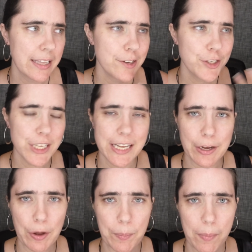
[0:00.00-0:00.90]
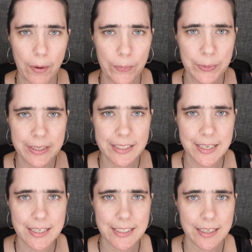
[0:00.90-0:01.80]
usually a
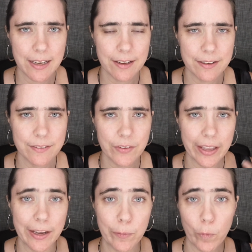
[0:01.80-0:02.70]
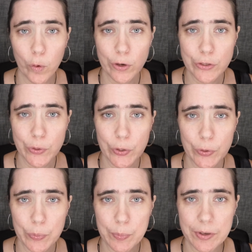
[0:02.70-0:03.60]
component of a
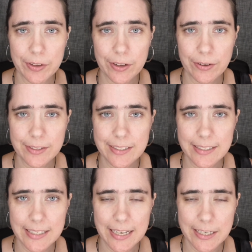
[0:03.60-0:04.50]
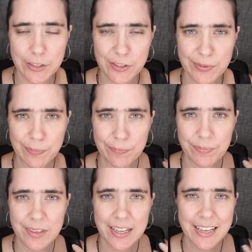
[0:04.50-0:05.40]
wardrobe consultation.
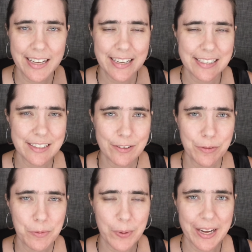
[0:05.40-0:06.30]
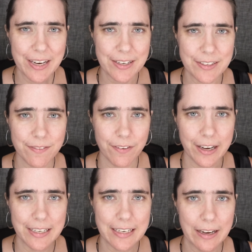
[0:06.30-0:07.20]
So a way to
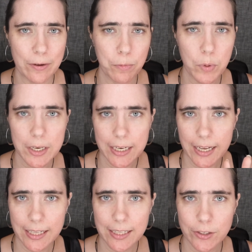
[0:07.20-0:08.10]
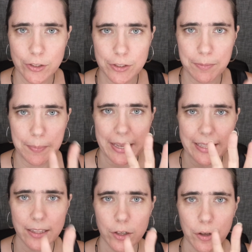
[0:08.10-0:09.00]
find out what colors may
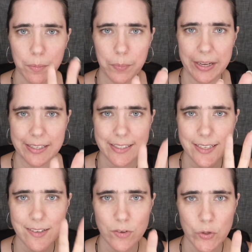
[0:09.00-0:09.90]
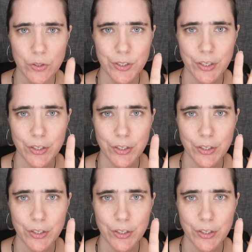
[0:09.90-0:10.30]
look best on